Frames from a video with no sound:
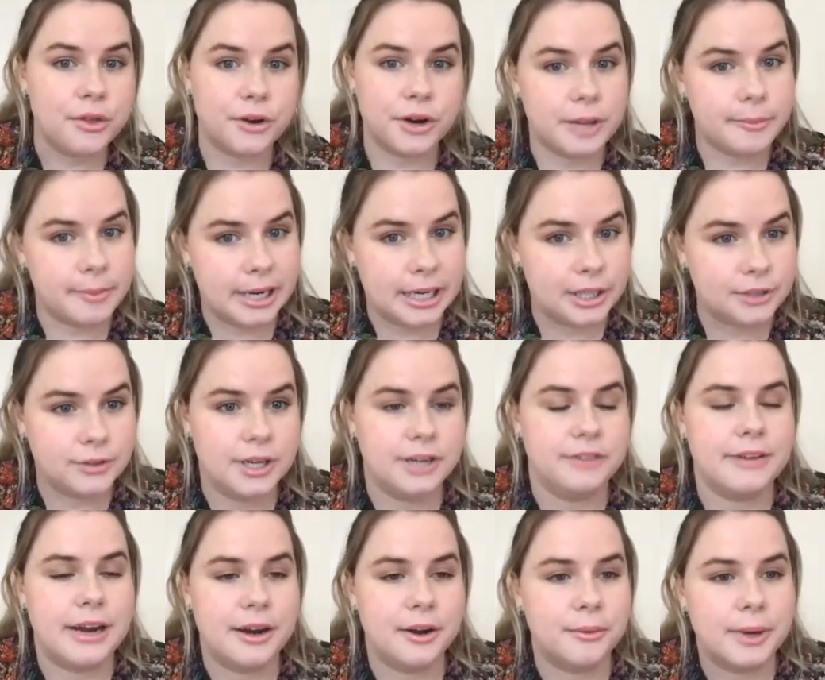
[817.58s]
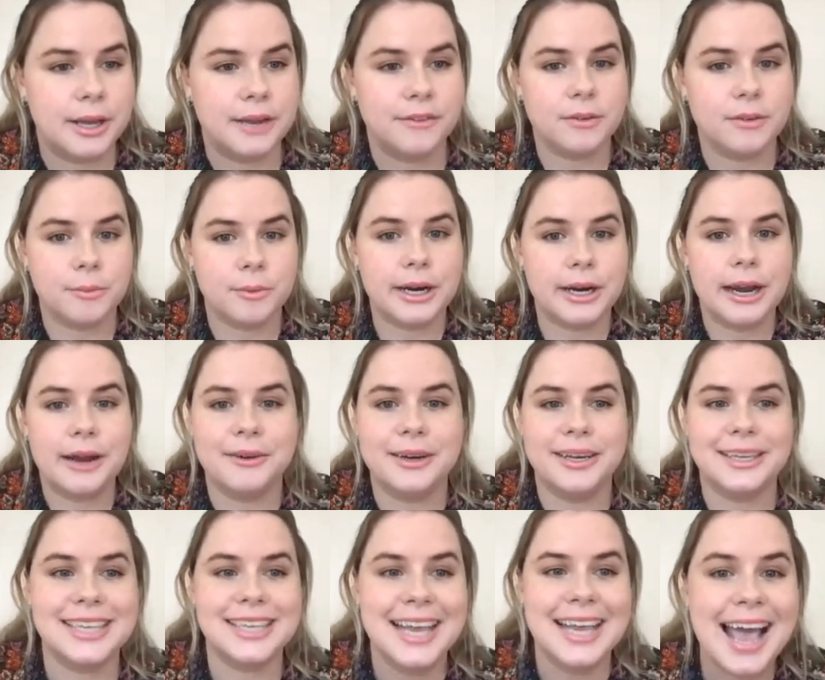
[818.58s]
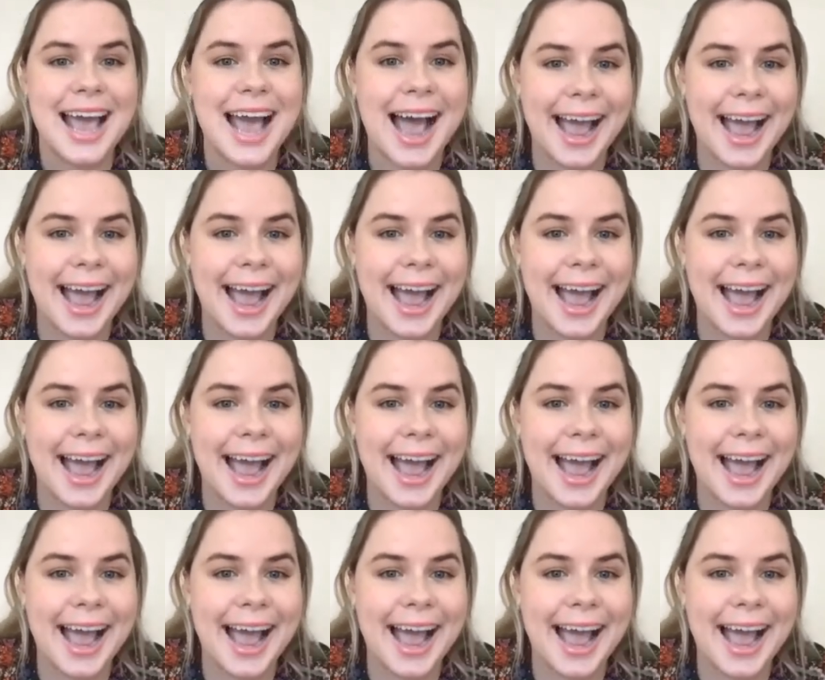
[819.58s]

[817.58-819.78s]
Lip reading: 30-minute train ride away from where I was.